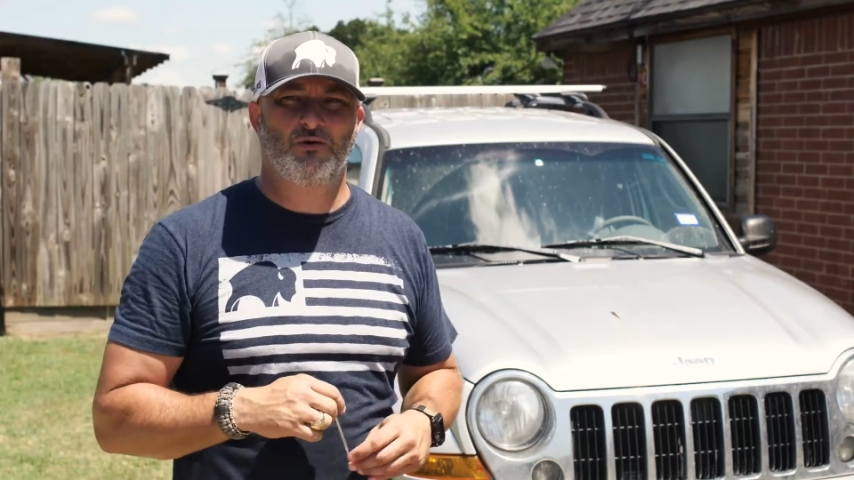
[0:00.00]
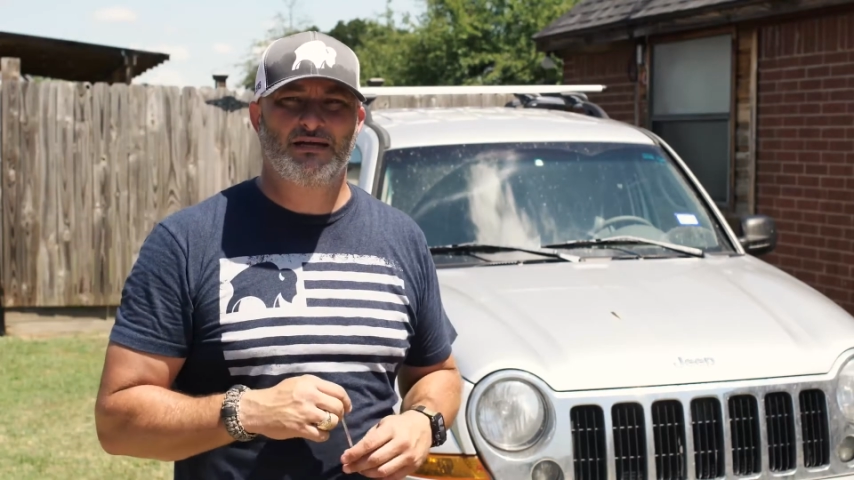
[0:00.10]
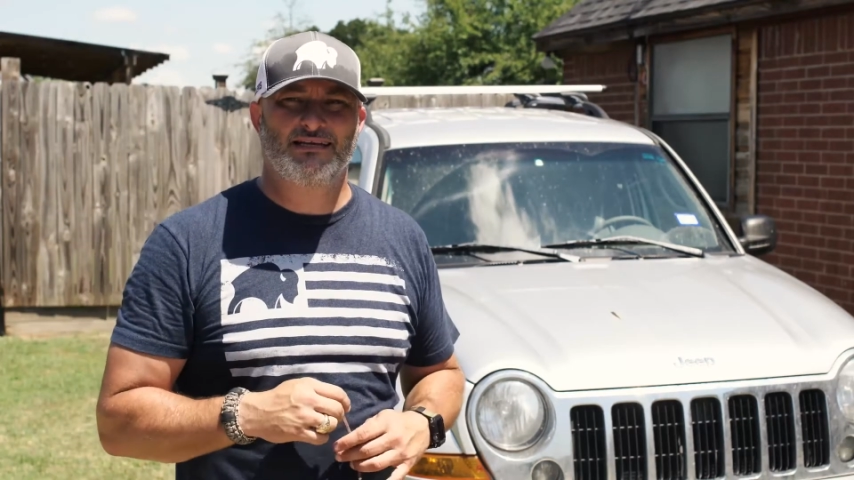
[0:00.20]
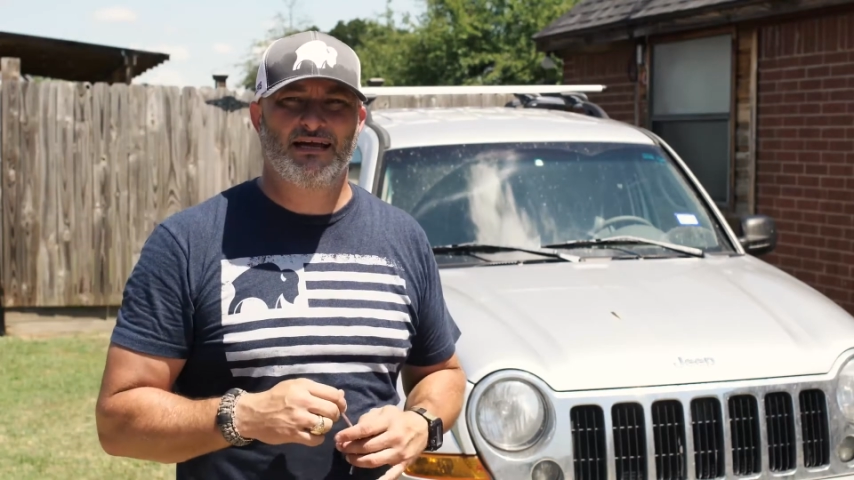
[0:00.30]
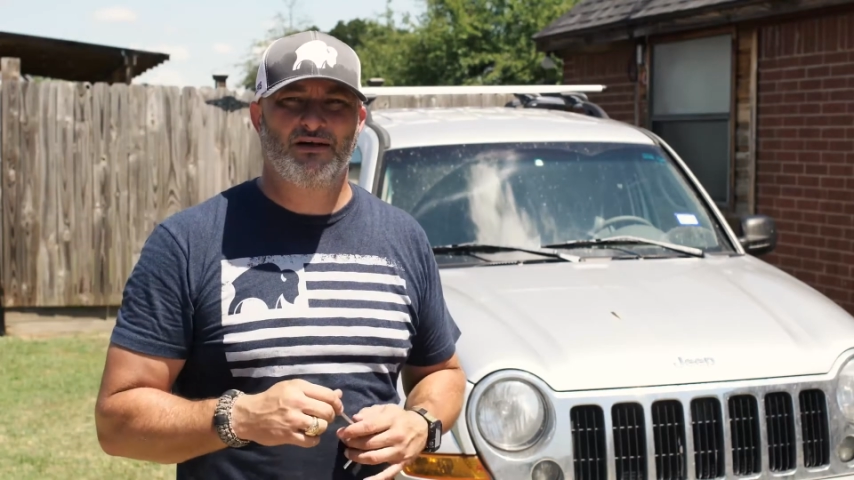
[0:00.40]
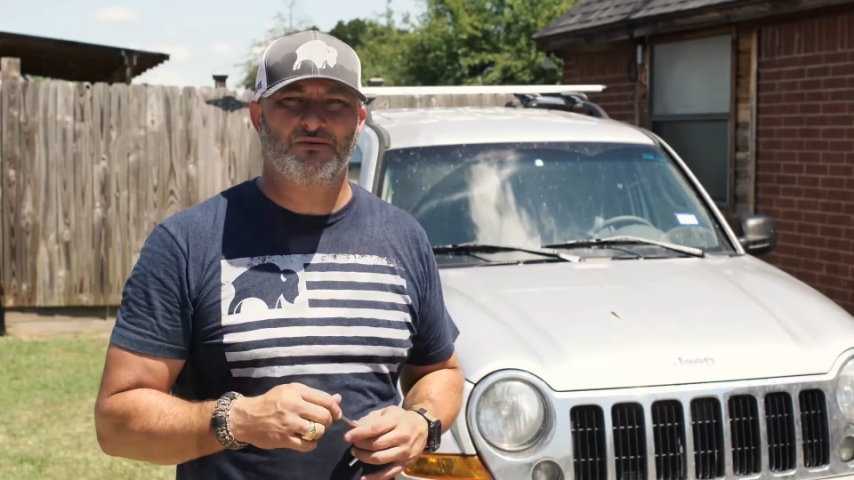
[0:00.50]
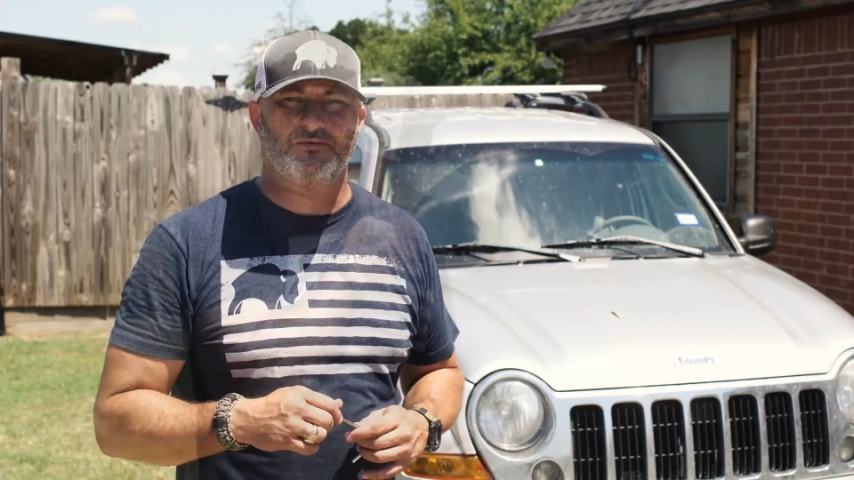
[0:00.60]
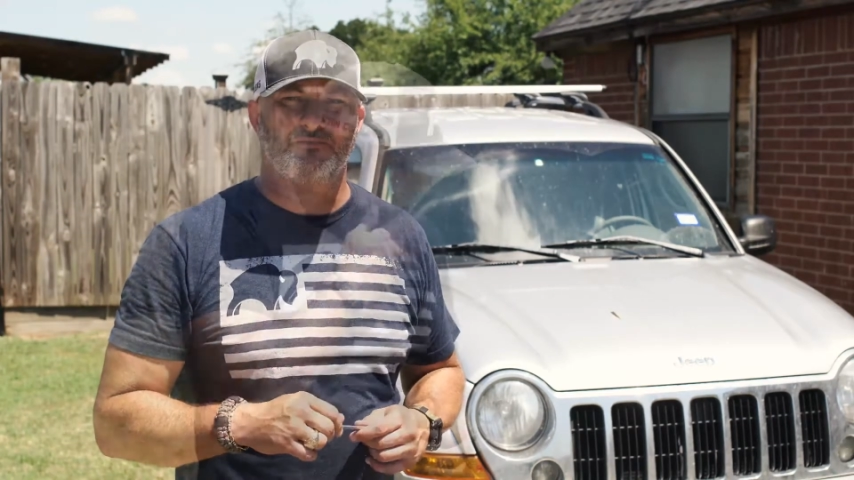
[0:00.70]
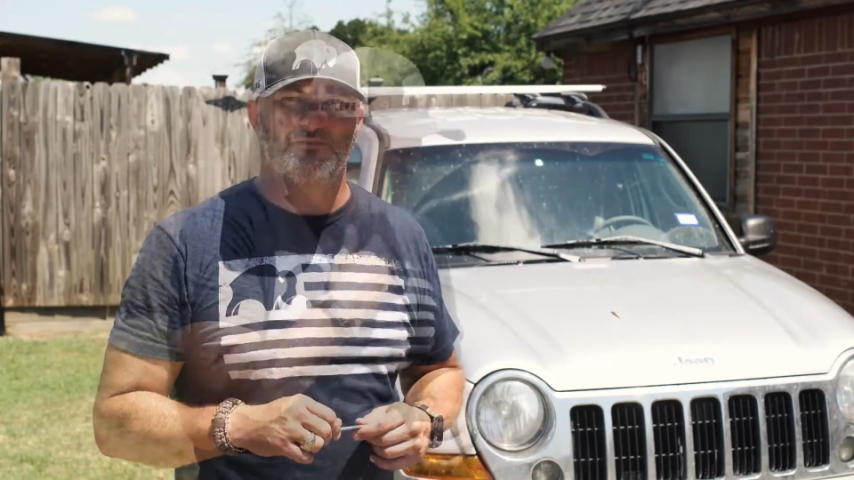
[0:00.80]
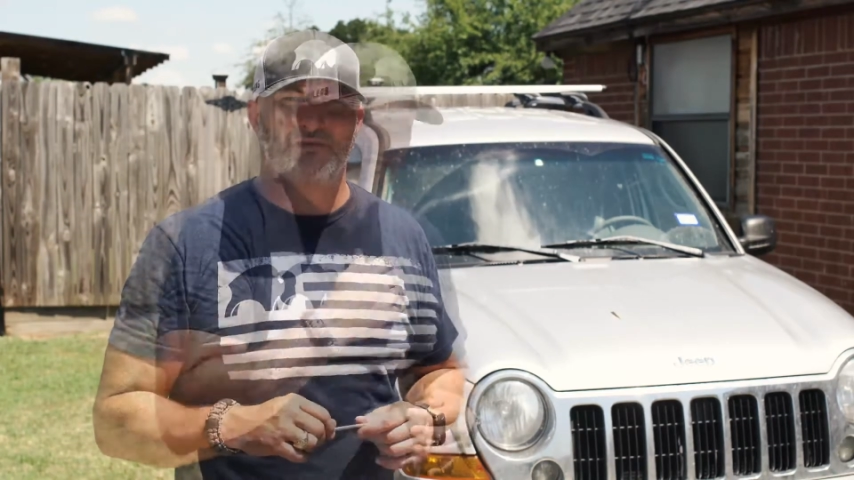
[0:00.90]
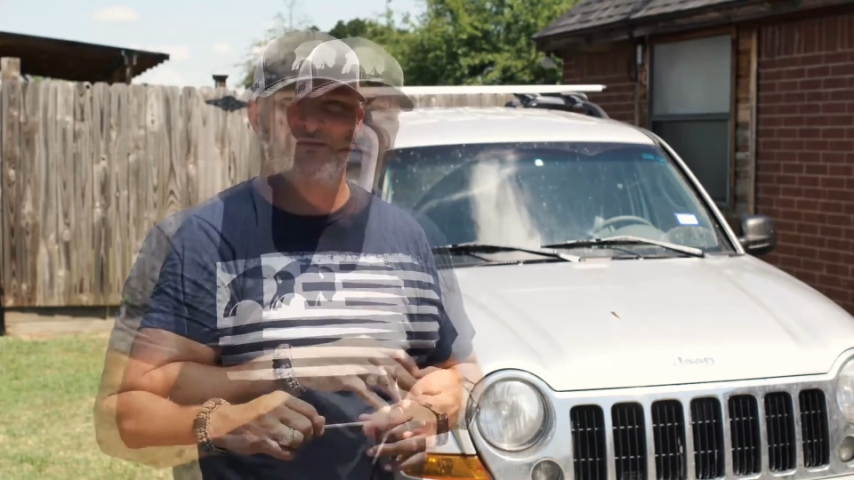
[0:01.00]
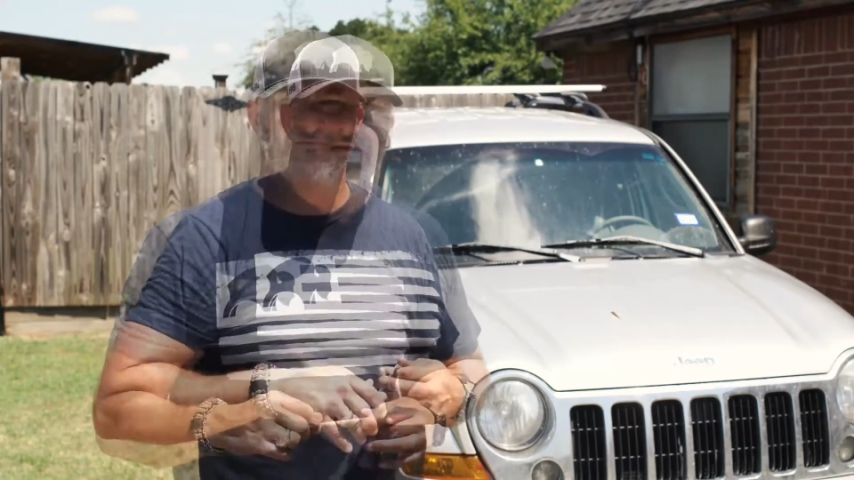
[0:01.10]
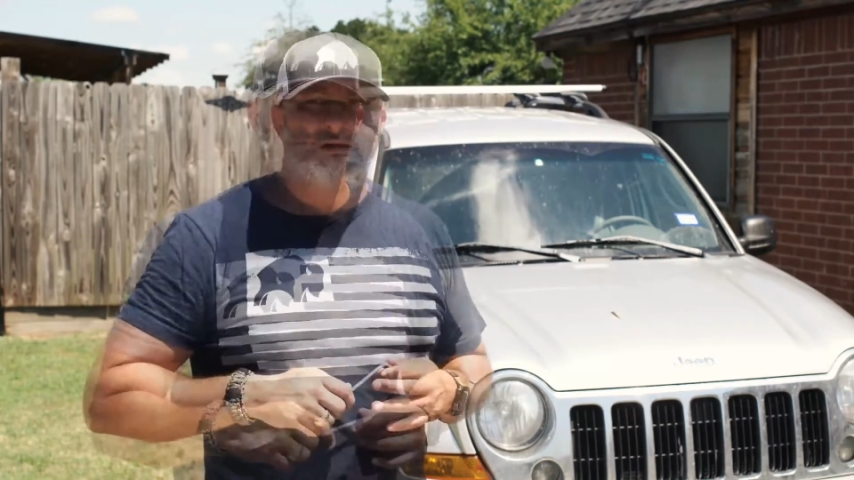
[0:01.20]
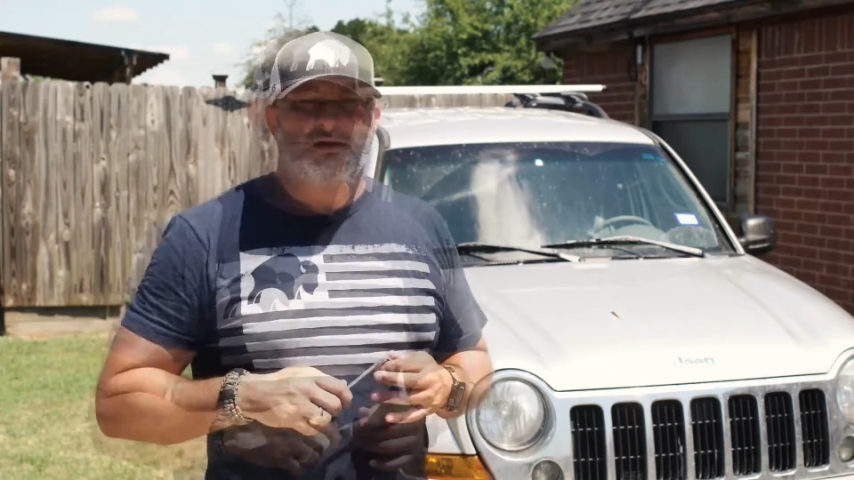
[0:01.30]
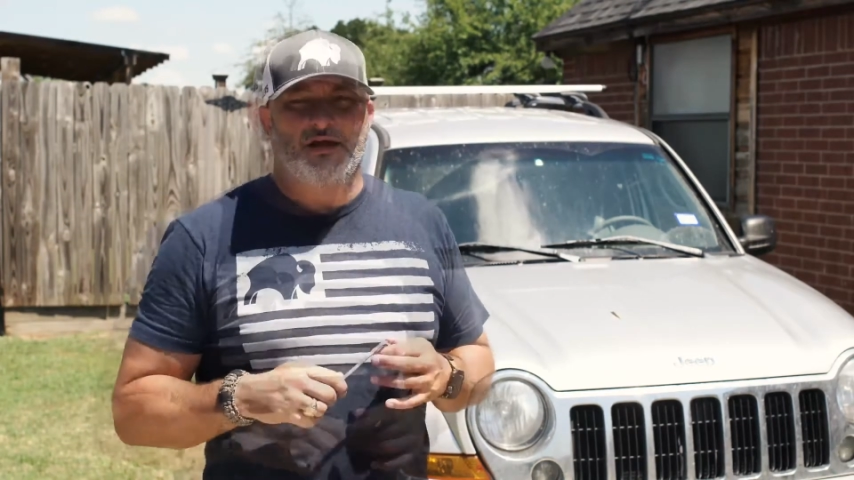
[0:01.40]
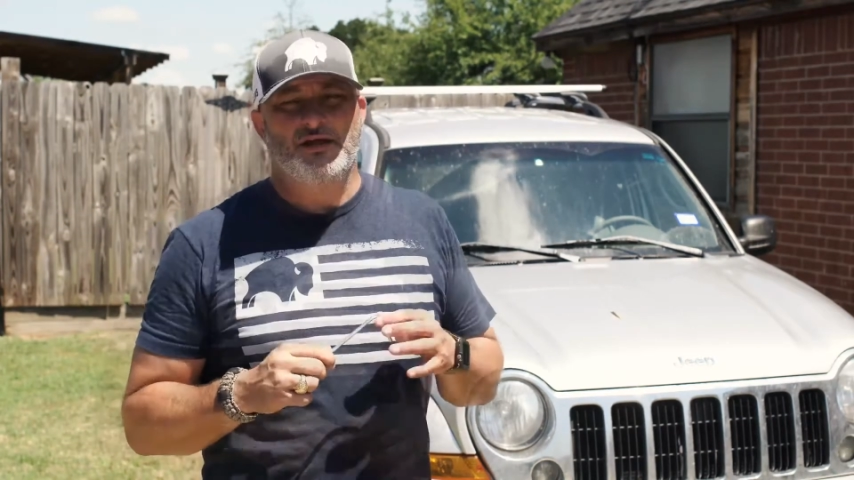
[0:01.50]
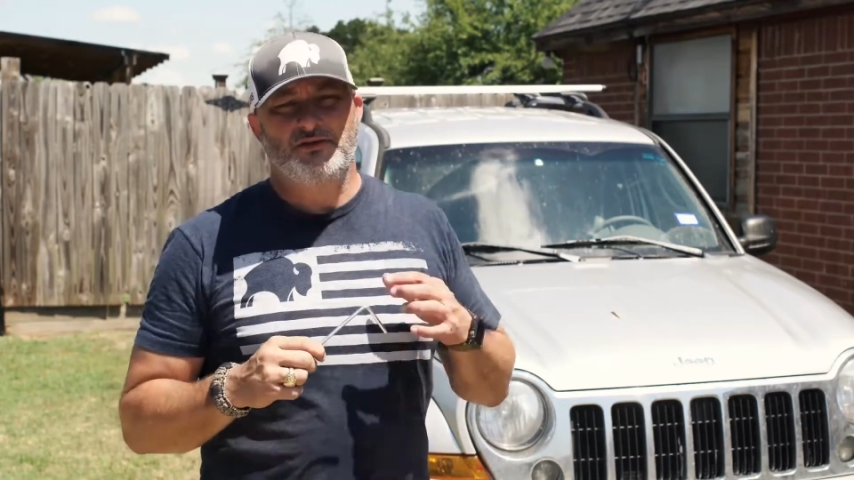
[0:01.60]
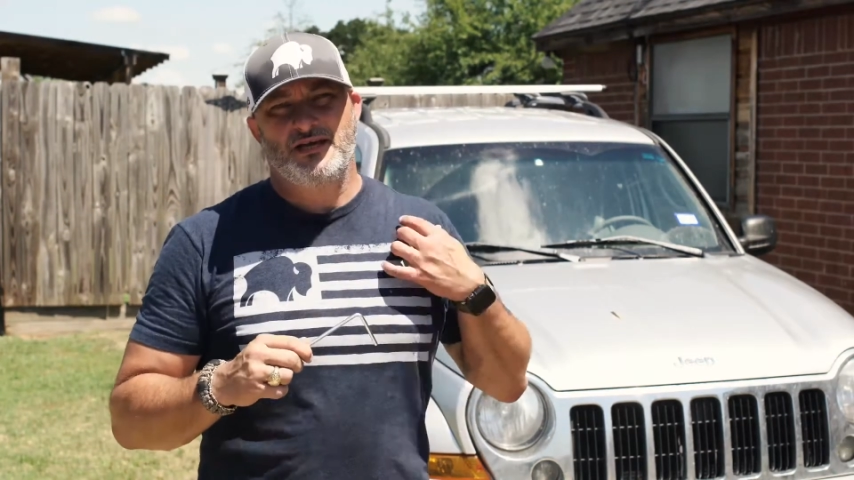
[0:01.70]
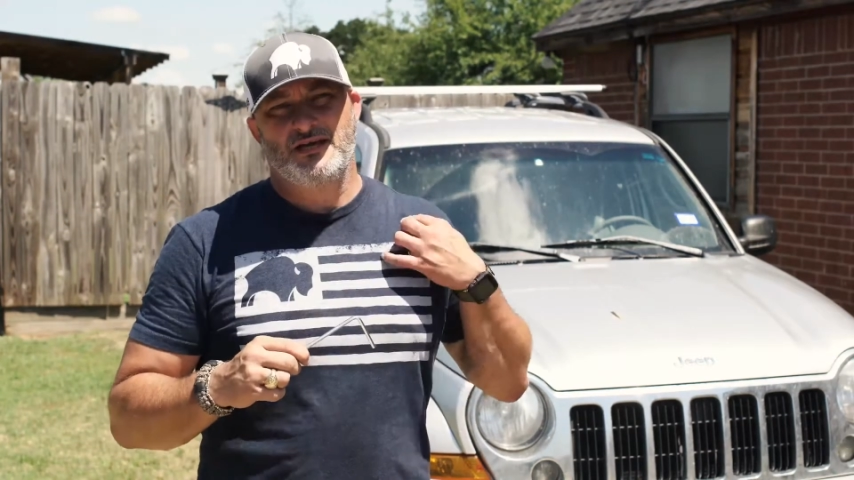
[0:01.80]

noise down. Another